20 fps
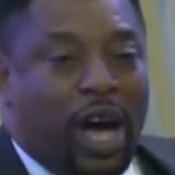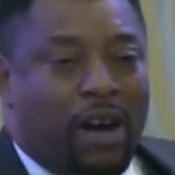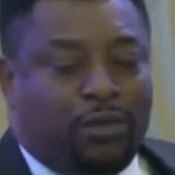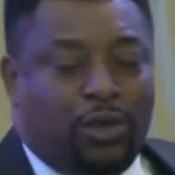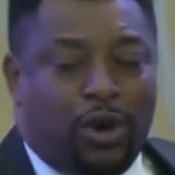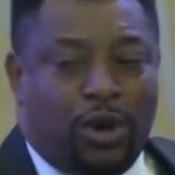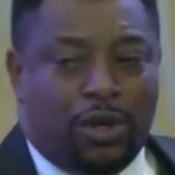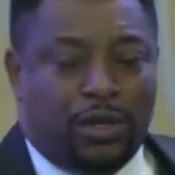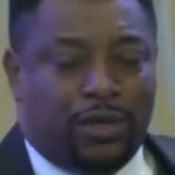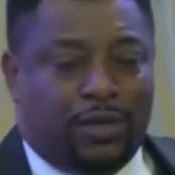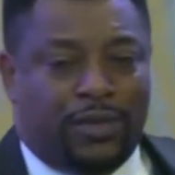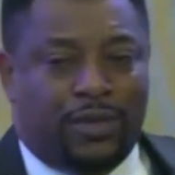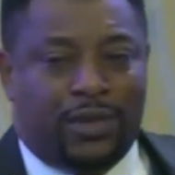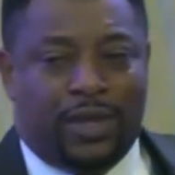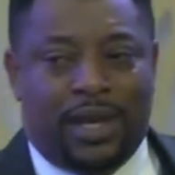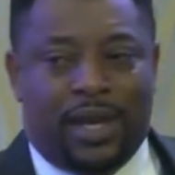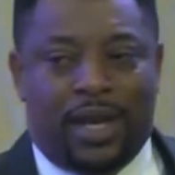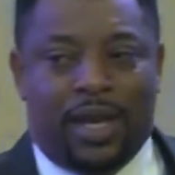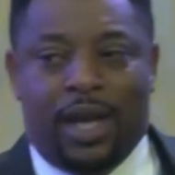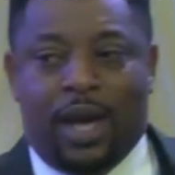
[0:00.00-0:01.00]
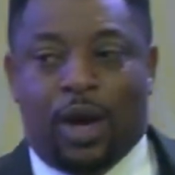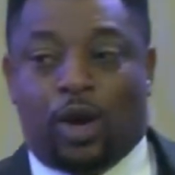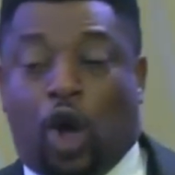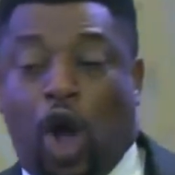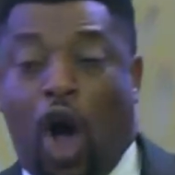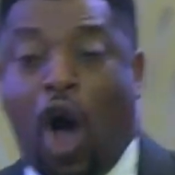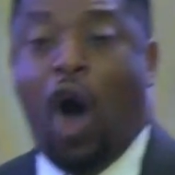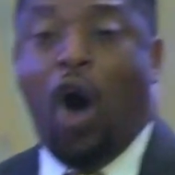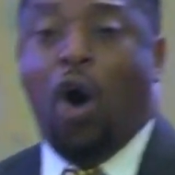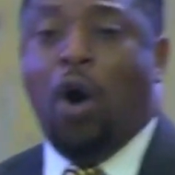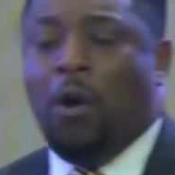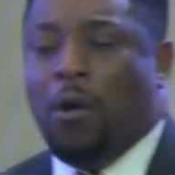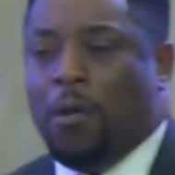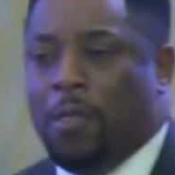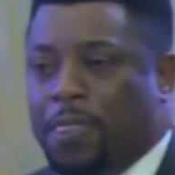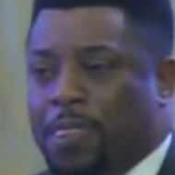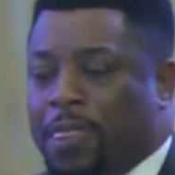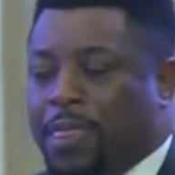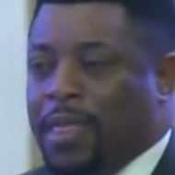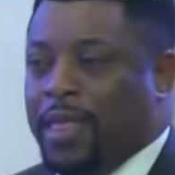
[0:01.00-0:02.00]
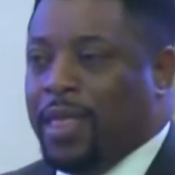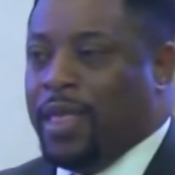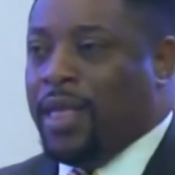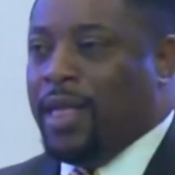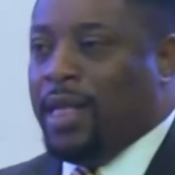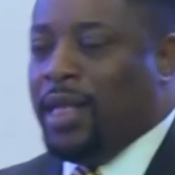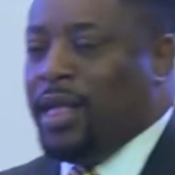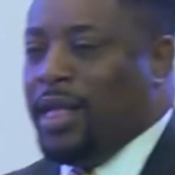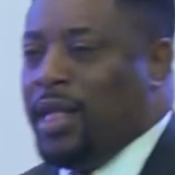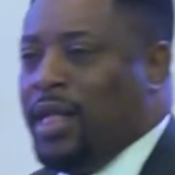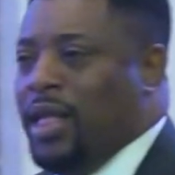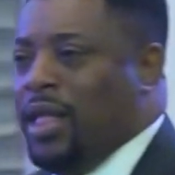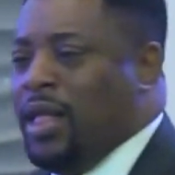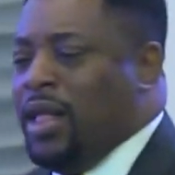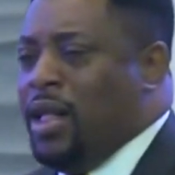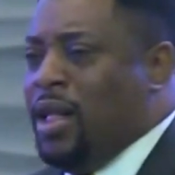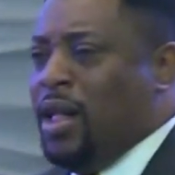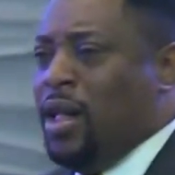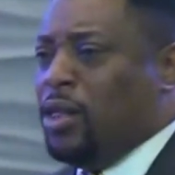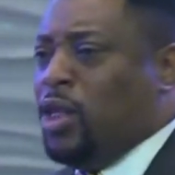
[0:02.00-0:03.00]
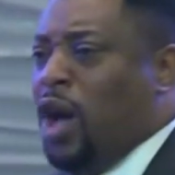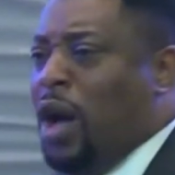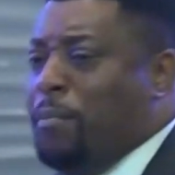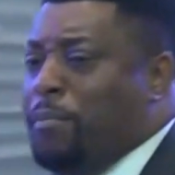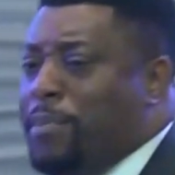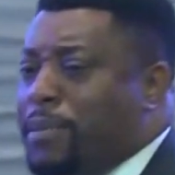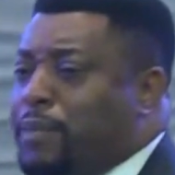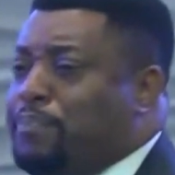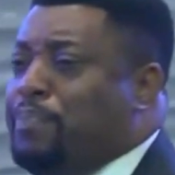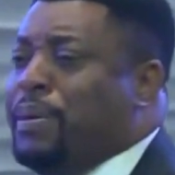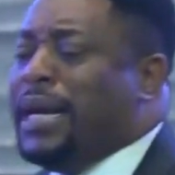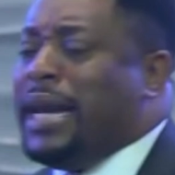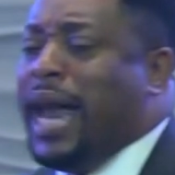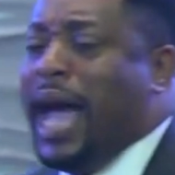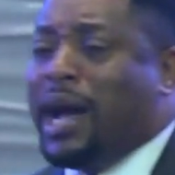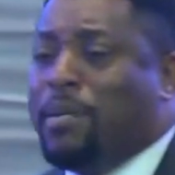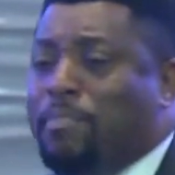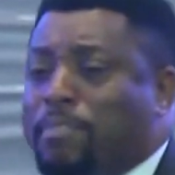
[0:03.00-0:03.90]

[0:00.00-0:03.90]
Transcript: have done. Go! Don't be like